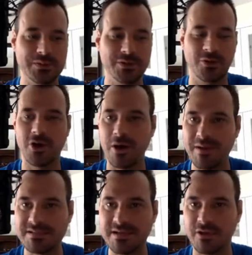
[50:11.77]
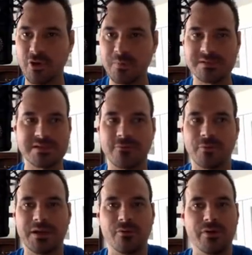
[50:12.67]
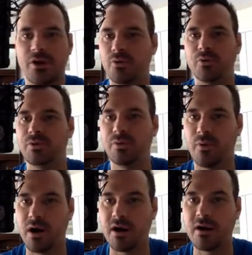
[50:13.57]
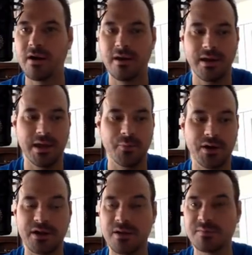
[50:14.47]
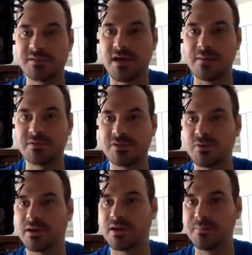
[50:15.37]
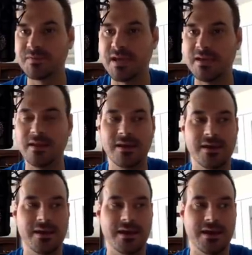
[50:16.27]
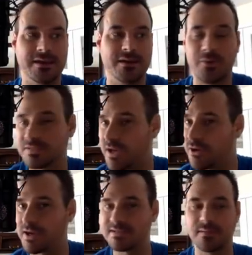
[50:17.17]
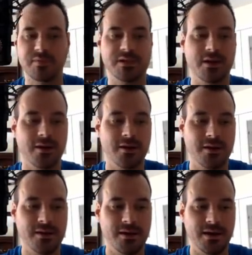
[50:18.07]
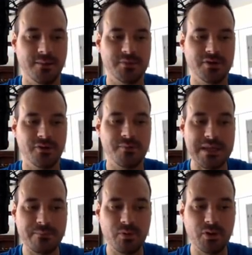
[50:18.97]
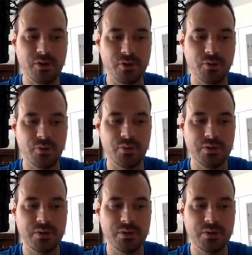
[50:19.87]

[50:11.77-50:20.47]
commenting group and stuff, we don't know who you are. And when it comes time to doing an update, and I want to tell you guys something here. The people who,